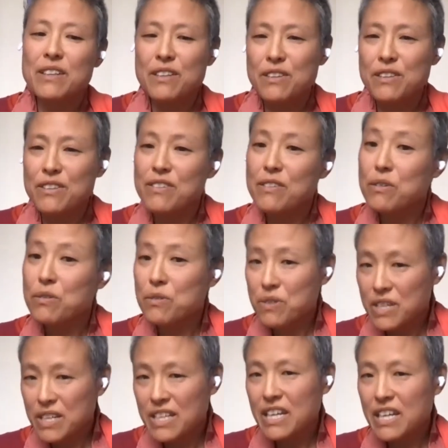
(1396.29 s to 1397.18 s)

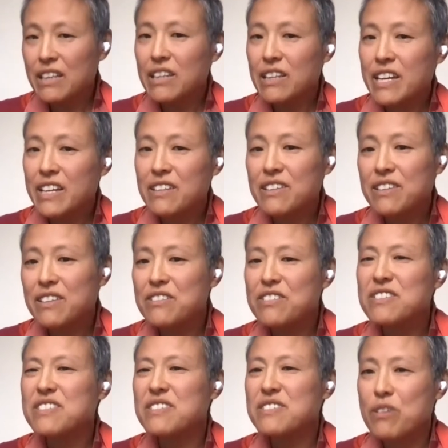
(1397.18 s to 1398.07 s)
So I'd like to
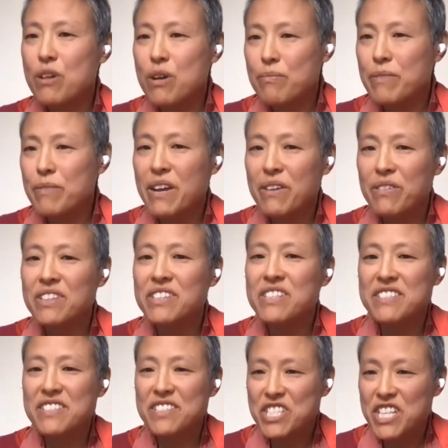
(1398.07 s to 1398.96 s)
just stop now and
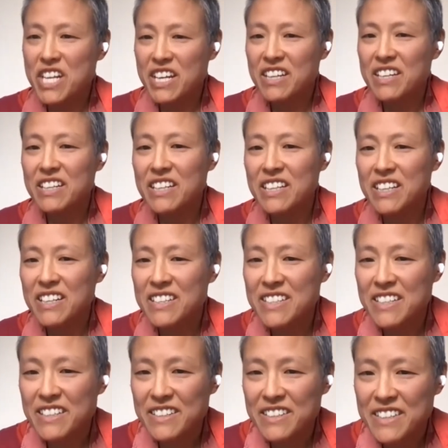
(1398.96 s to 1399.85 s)
just check and
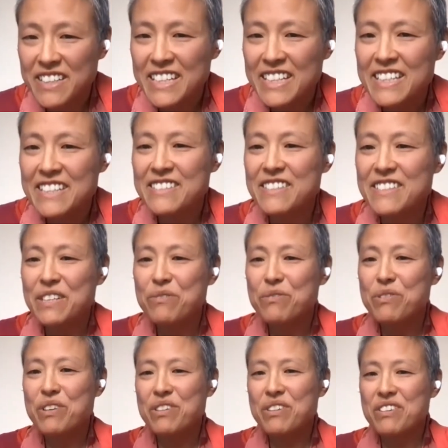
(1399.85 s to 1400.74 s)
see
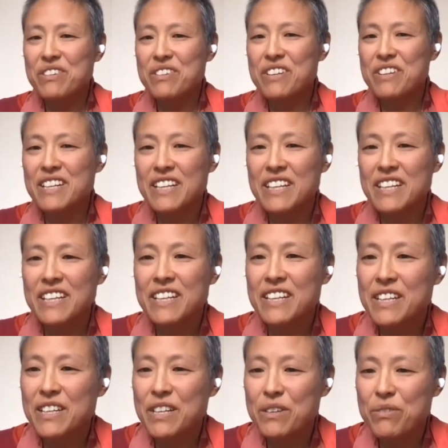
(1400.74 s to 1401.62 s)
whether
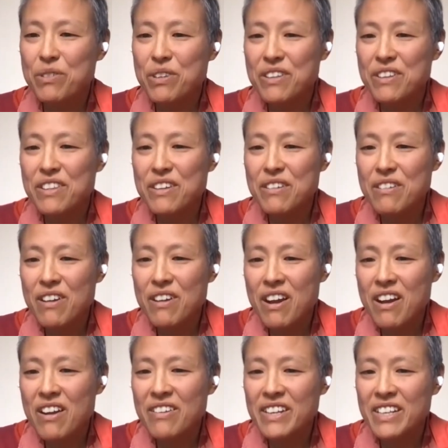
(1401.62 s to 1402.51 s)
there
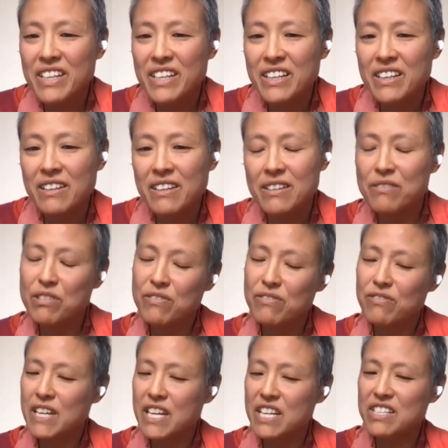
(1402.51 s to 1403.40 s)
are any
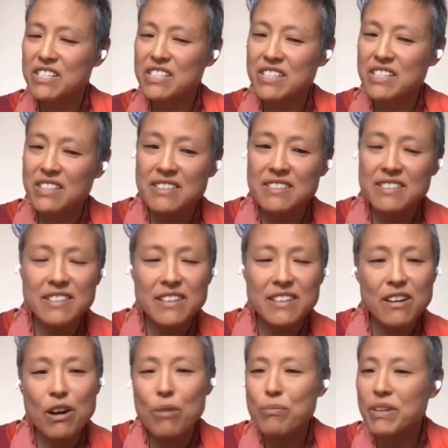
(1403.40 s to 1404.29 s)
reflections and
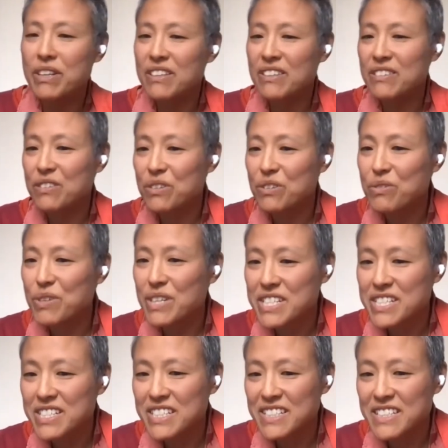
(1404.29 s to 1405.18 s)
comments or
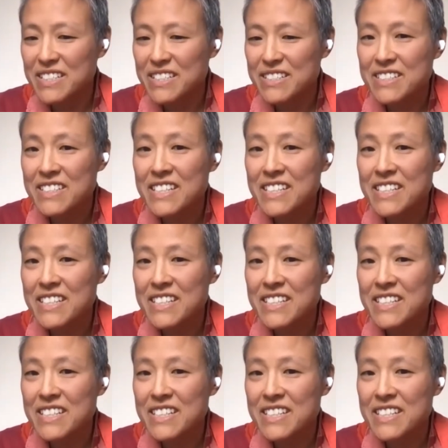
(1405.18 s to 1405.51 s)
questions.